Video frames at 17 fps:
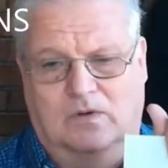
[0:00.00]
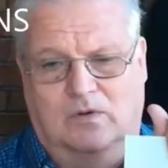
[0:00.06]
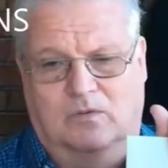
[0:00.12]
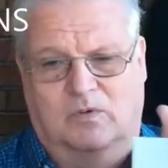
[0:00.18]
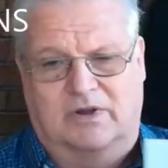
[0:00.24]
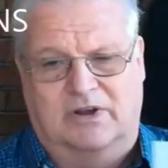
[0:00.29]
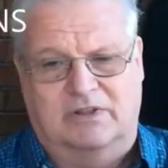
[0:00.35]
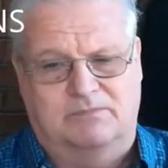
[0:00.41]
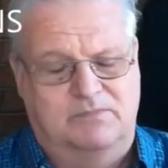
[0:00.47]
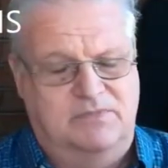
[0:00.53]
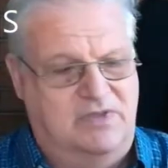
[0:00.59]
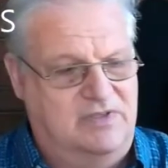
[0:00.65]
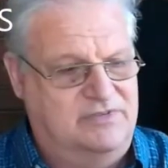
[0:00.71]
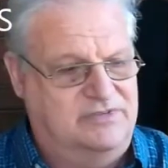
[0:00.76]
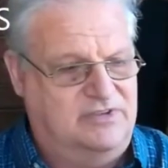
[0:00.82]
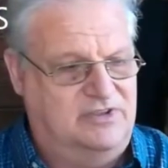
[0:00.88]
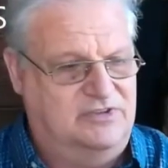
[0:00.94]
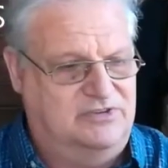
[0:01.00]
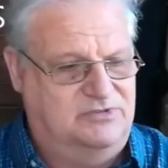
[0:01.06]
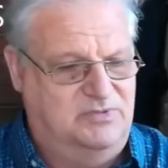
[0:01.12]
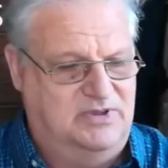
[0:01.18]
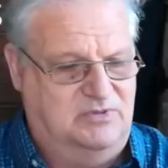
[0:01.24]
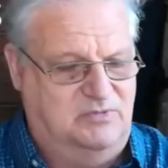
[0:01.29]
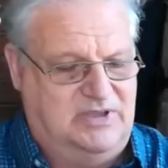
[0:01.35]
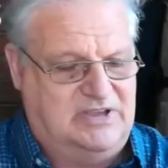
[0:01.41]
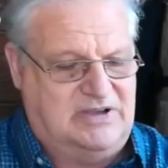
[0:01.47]
What it means is
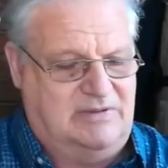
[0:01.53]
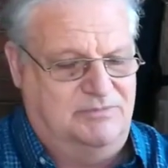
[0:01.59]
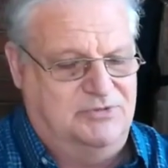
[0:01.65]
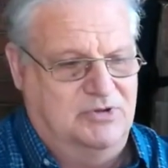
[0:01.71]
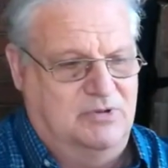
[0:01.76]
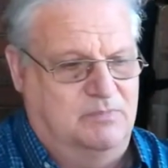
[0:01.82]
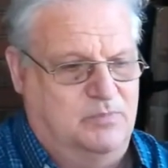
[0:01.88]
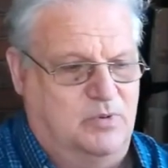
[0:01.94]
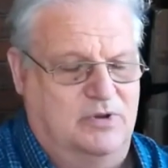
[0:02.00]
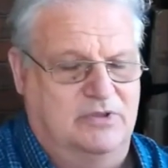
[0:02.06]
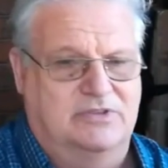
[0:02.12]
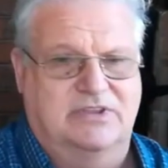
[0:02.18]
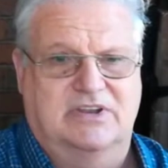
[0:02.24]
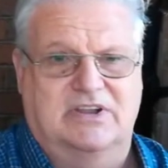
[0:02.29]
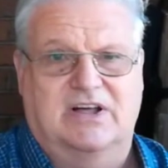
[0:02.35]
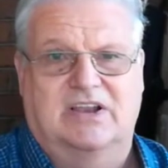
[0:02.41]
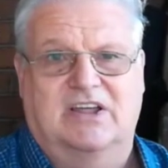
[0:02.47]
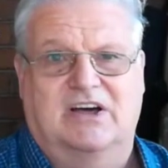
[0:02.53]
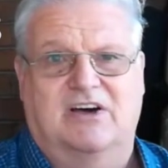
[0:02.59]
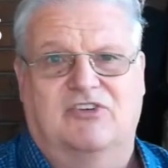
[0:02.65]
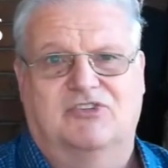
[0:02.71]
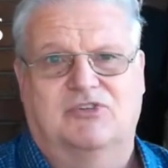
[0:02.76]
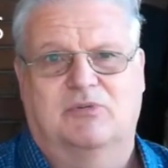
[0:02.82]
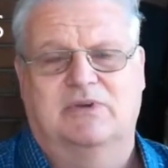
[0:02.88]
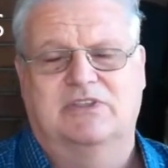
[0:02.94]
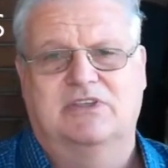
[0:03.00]
we come to a point in our
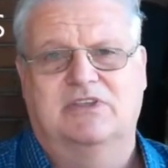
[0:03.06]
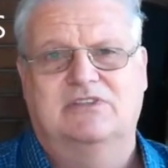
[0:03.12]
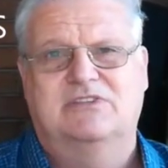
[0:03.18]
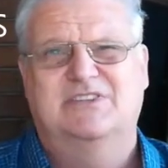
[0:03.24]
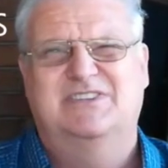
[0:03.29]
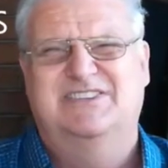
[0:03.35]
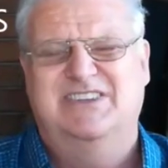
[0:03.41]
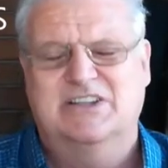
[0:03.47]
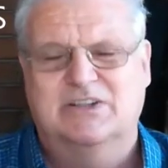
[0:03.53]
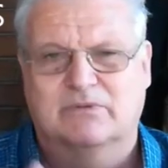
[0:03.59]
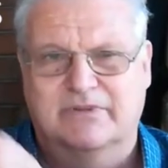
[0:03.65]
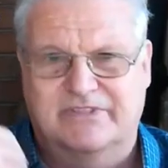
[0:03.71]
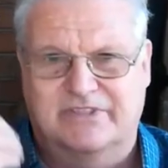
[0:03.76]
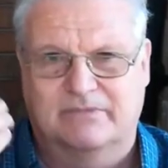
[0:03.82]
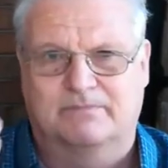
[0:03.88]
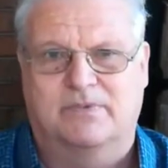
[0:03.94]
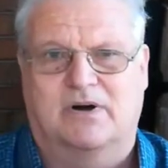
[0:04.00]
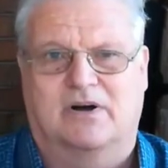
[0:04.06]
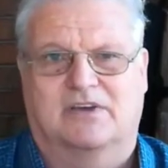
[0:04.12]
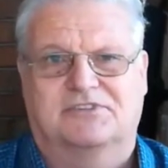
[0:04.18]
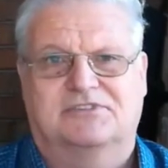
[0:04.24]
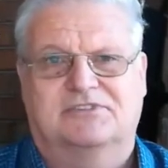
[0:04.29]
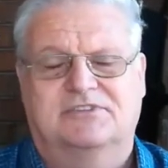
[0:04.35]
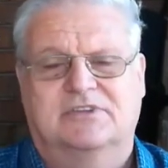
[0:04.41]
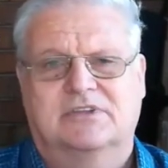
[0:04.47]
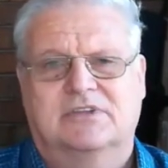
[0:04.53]
lives where we need to deal with the
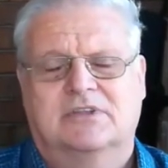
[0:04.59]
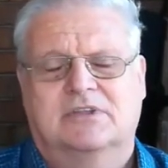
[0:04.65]
past.